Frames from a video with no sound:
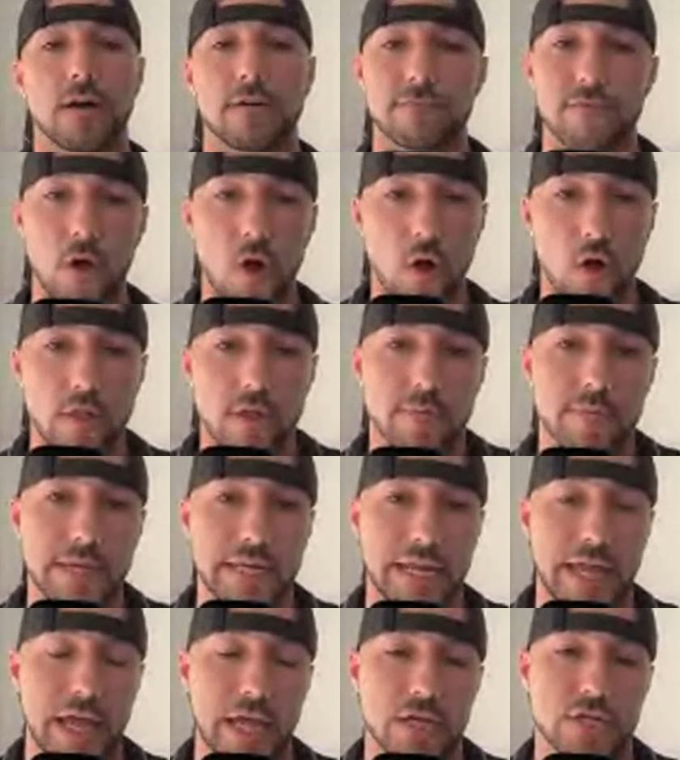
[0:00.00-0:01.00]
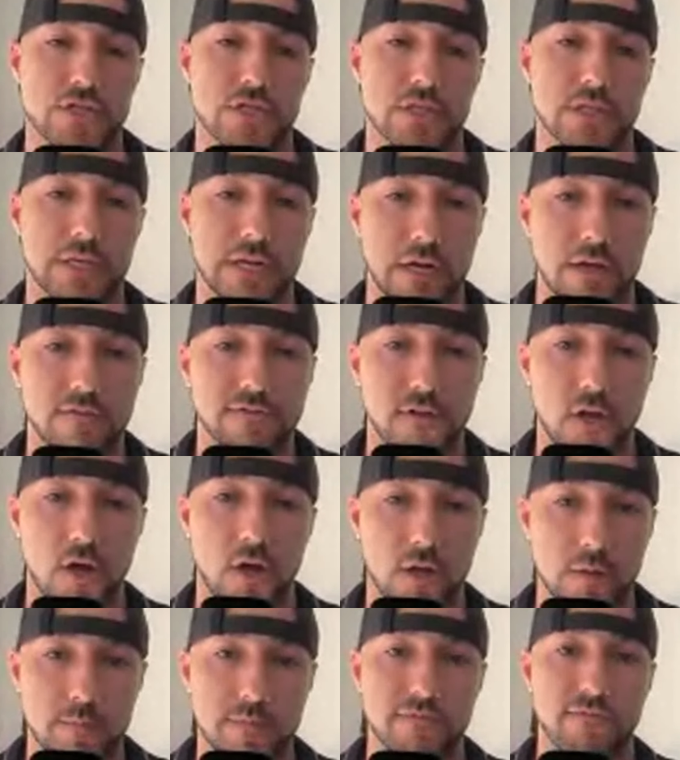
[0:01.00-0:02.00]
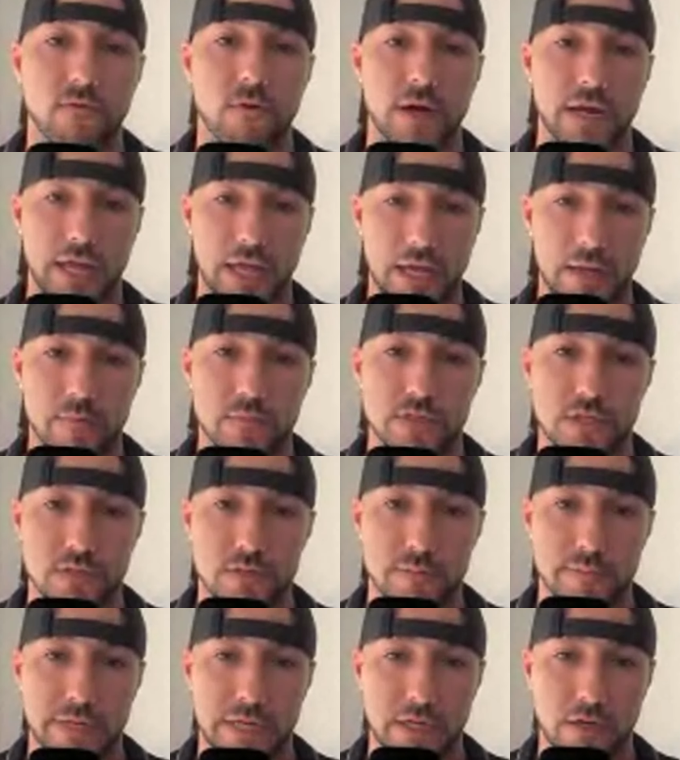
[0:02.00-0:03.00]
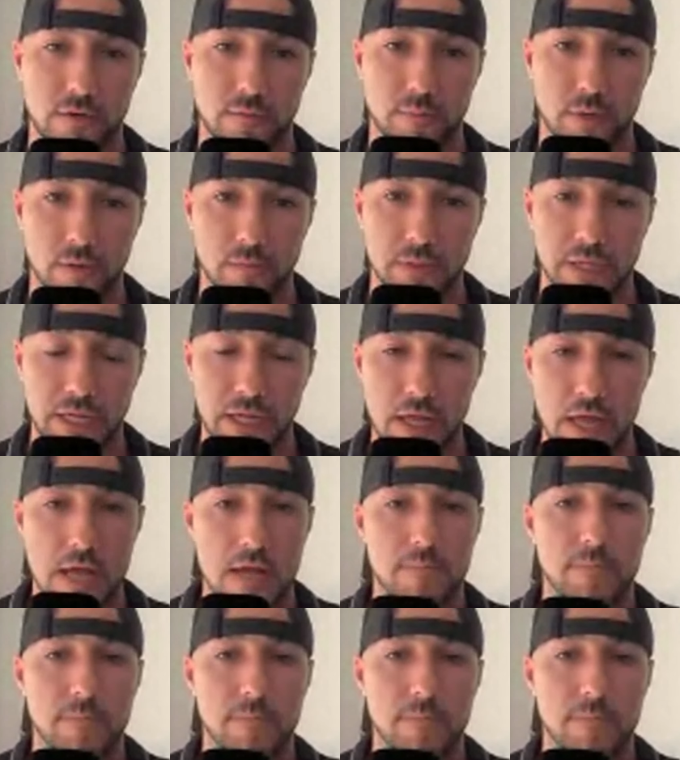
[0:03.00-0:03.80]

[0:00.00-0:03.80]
of all the medication that I was on before I came to the Dominican Republic